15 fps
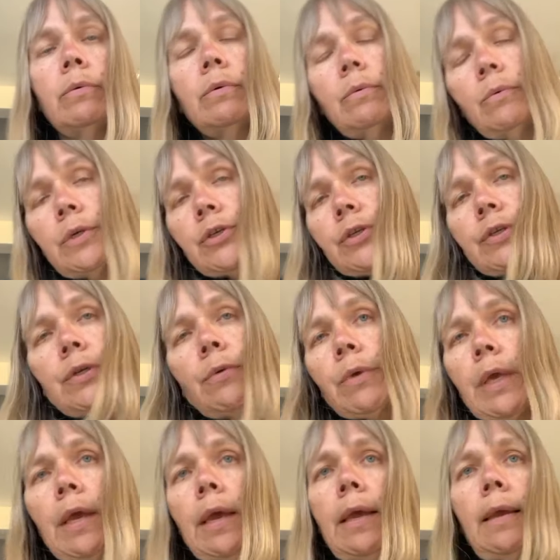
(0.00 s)
which is
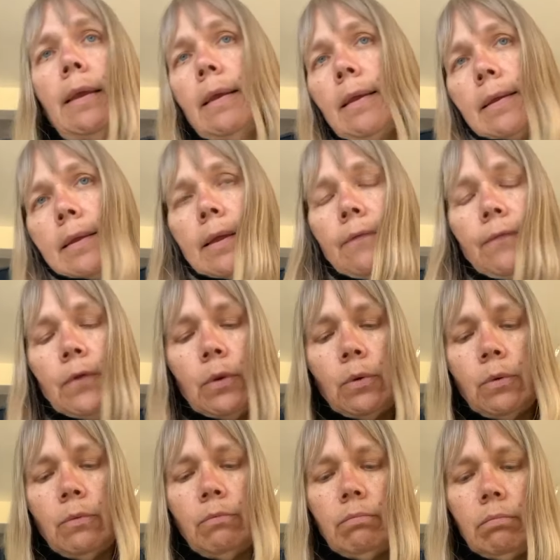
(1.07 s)
okay if
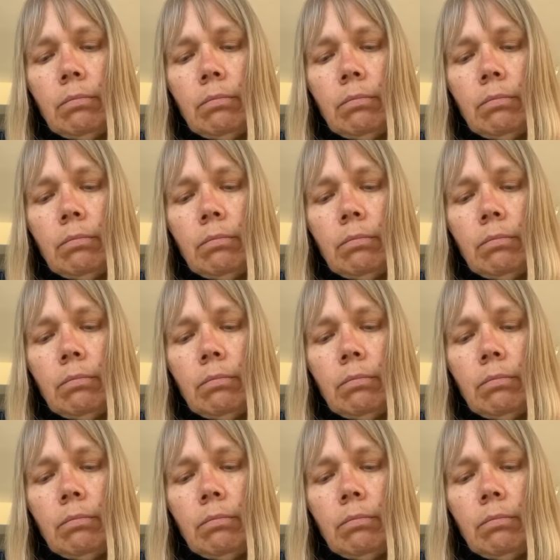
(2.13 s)
you